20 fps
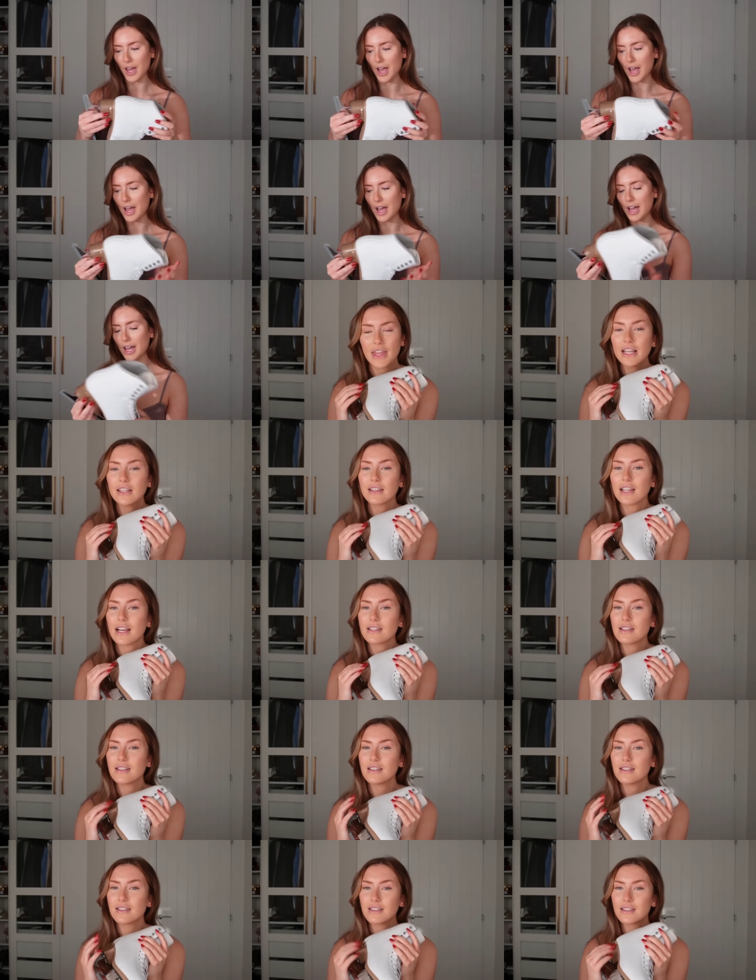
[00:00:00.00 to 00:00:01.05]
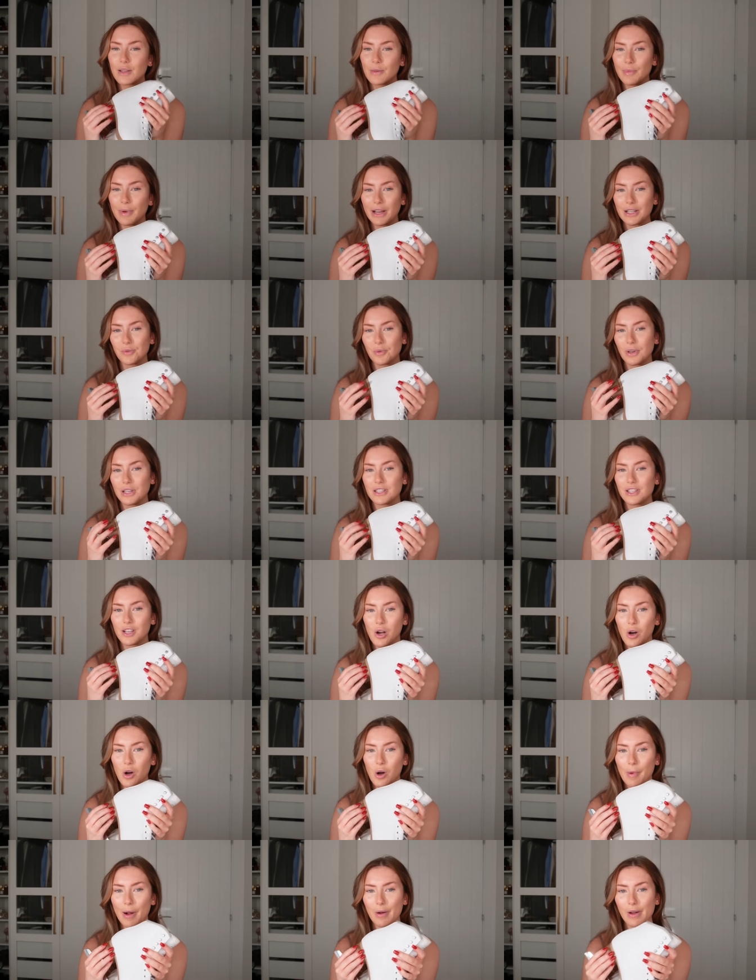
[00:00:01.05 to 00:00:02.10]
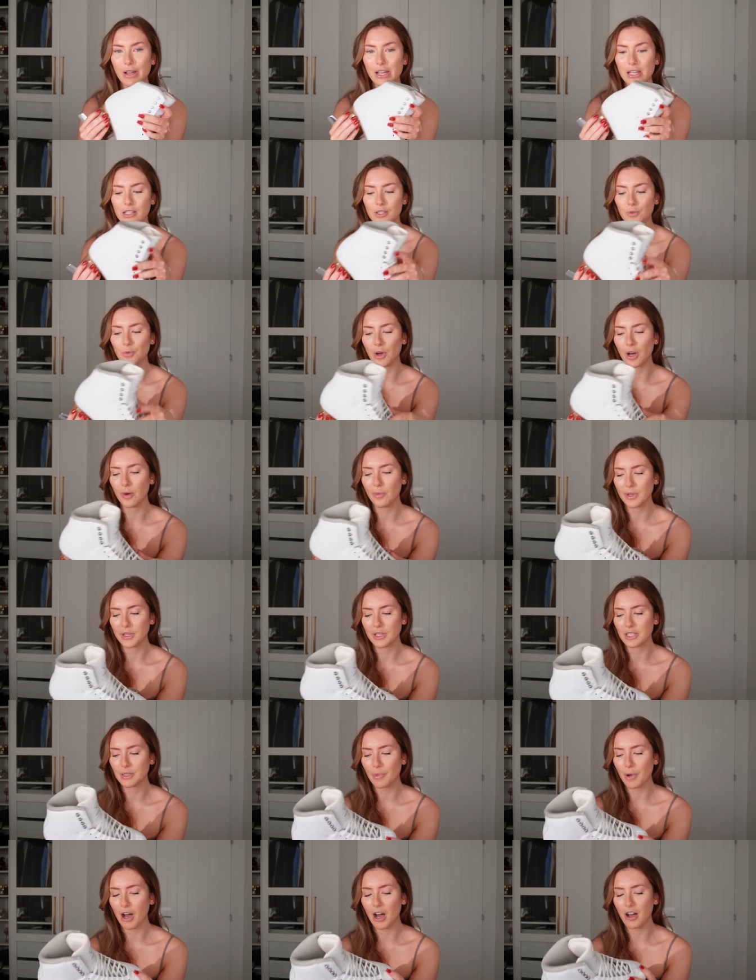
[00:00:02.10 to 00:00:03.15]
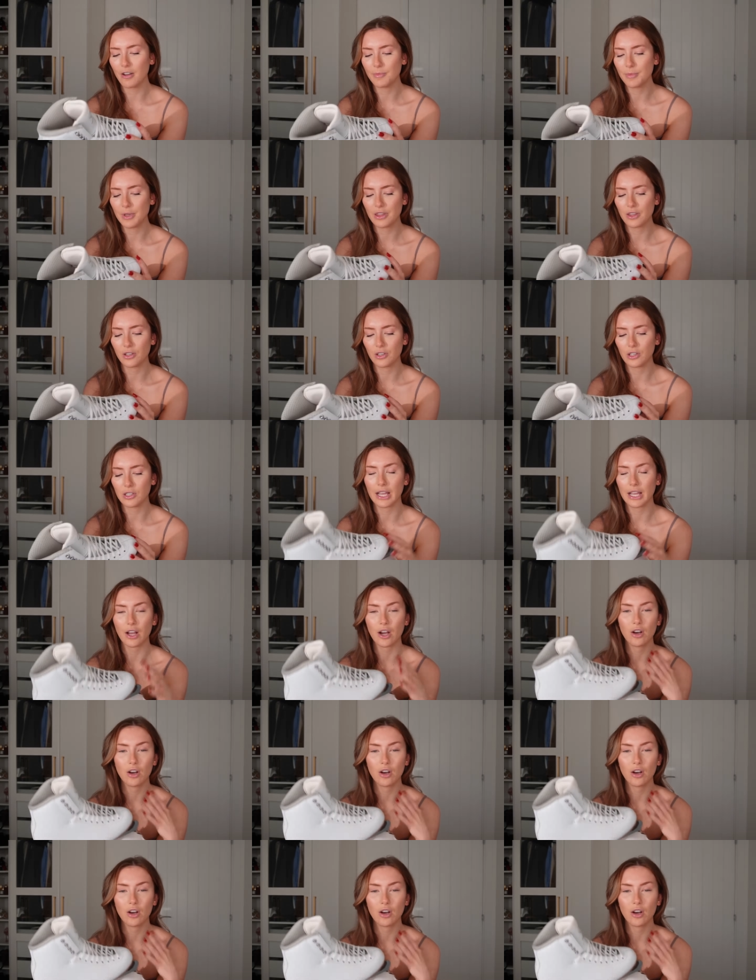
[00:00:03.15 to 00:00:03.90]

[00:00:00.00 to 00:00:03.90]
I think lessons is the best way to go about it as well because part of me thought like